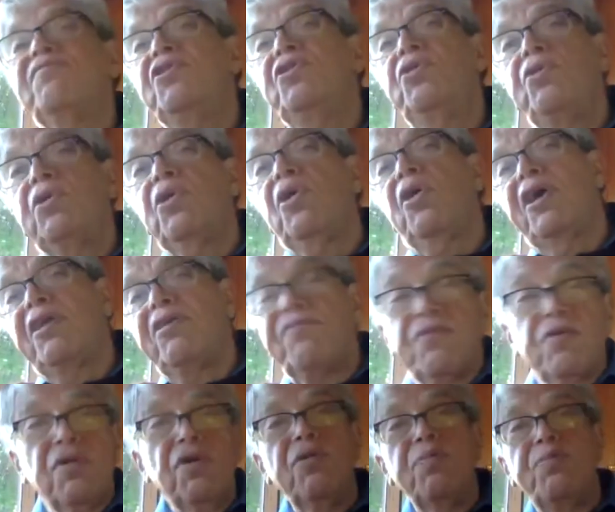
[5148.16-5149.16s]
of a new kind
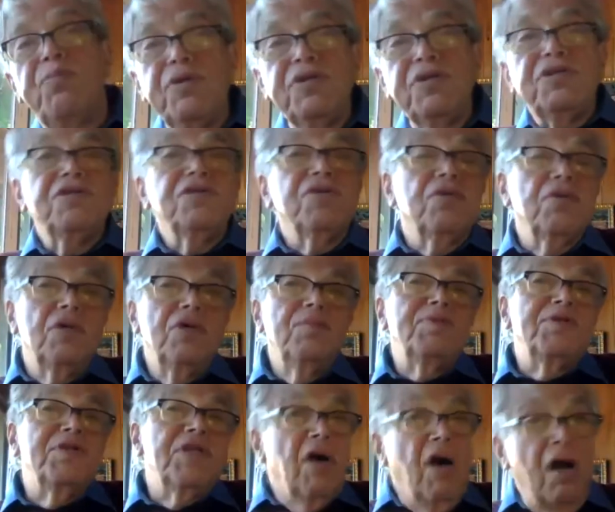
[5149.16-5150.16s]
of group, which is
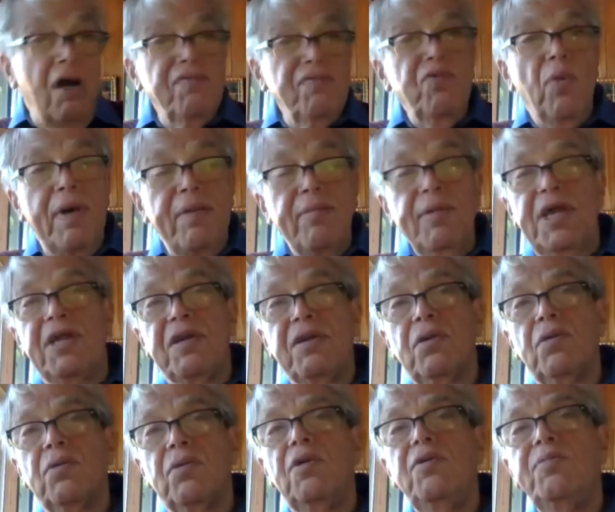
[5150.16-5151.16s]
groups of women,
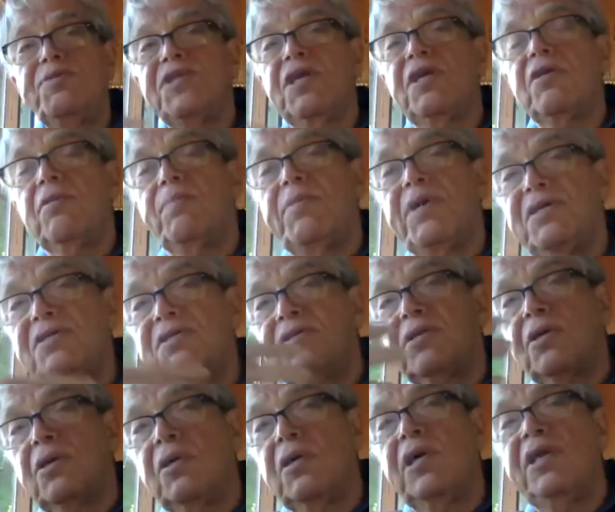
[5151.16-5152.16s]
groups that are
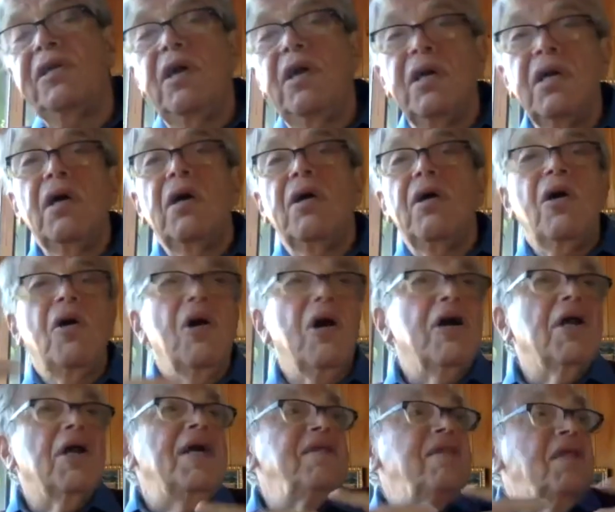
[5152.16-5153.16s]
based on
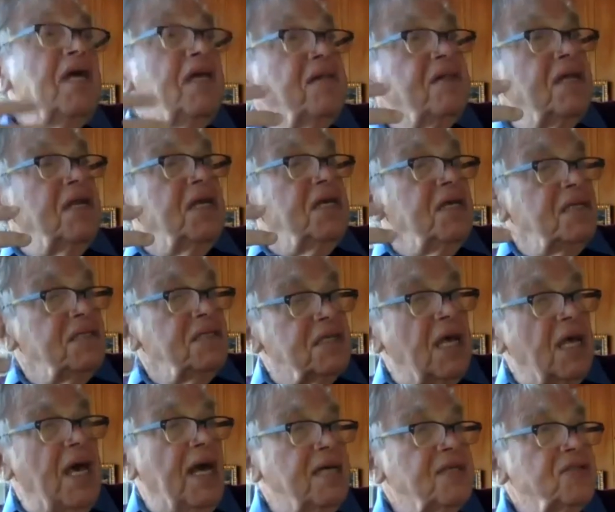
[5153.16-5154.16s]
our identities
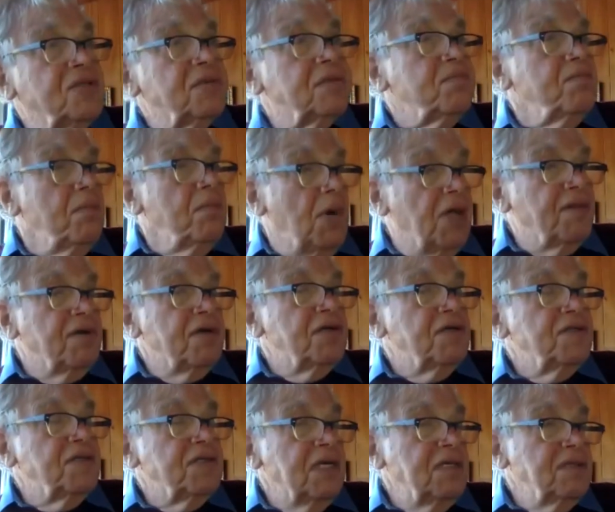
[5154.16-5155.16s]
as
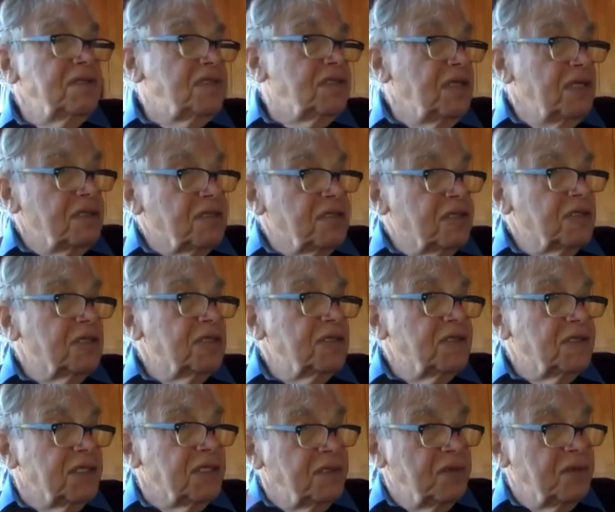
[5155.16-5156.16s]
mothers and
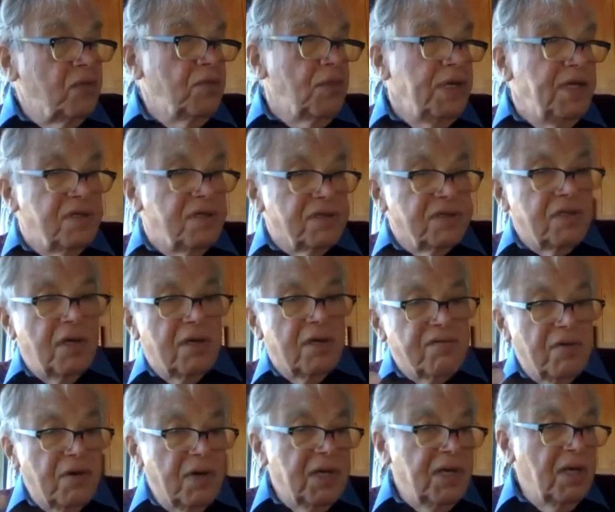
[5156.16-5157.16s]
sisters, and
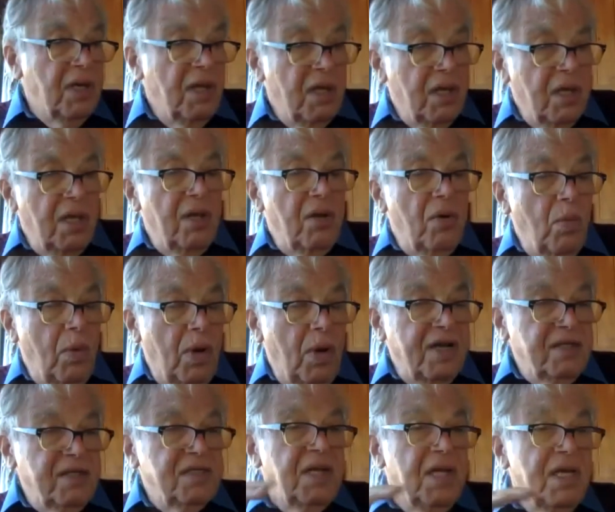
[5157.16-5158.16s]
rediscovering
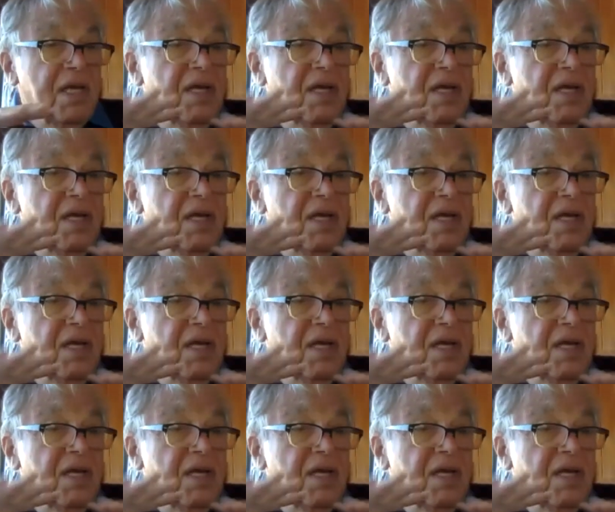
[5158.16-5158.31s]
what it